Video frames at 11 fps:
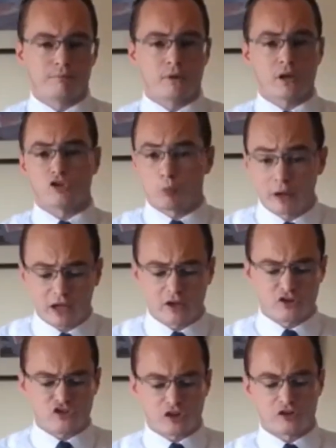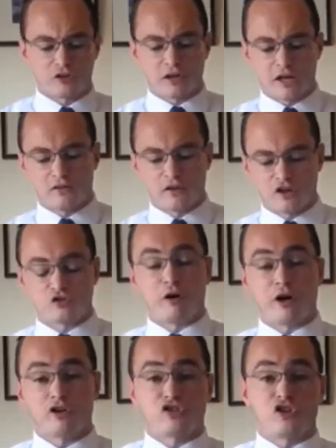As we consider then these
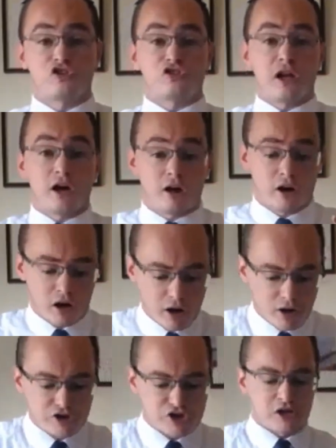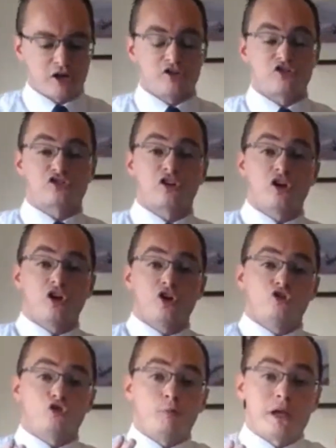verses, they are urging us
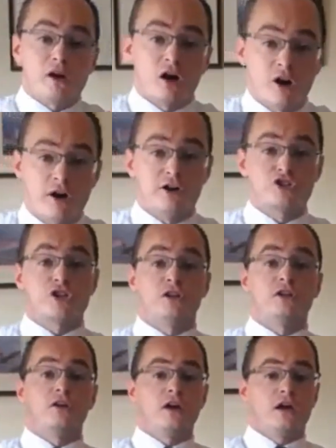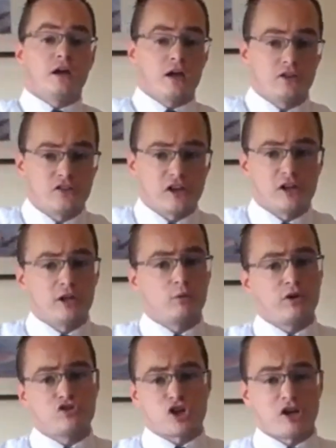to be urgent in dealing
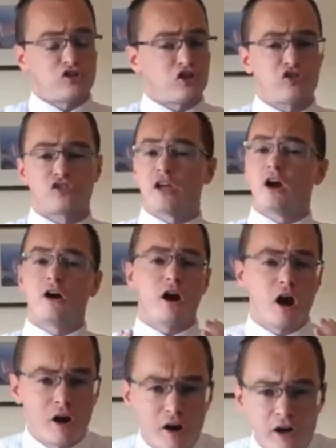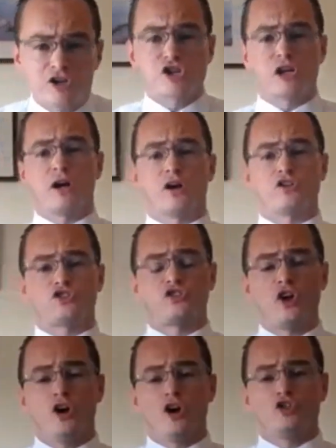with Jesus. They are urging us
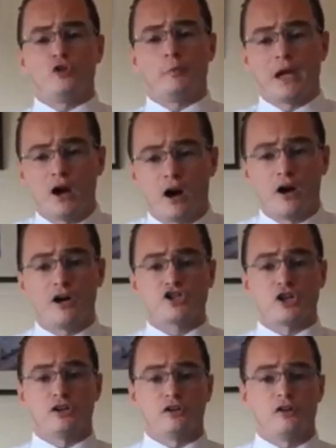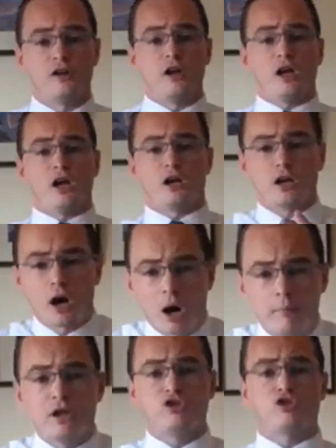to be urgent in
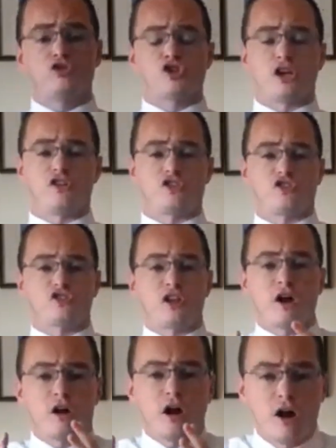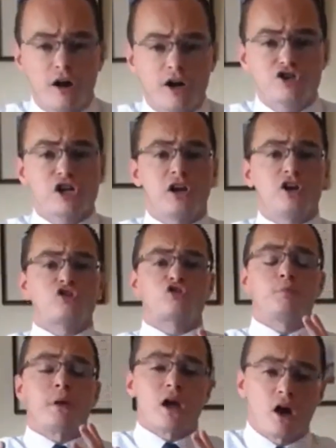coming to Jesus. They are urging us to
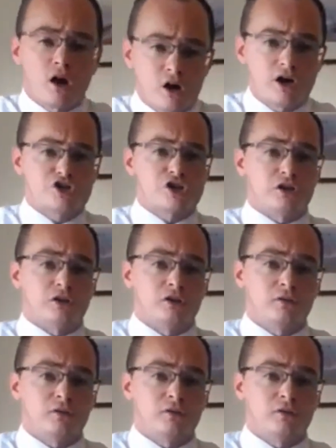be urgent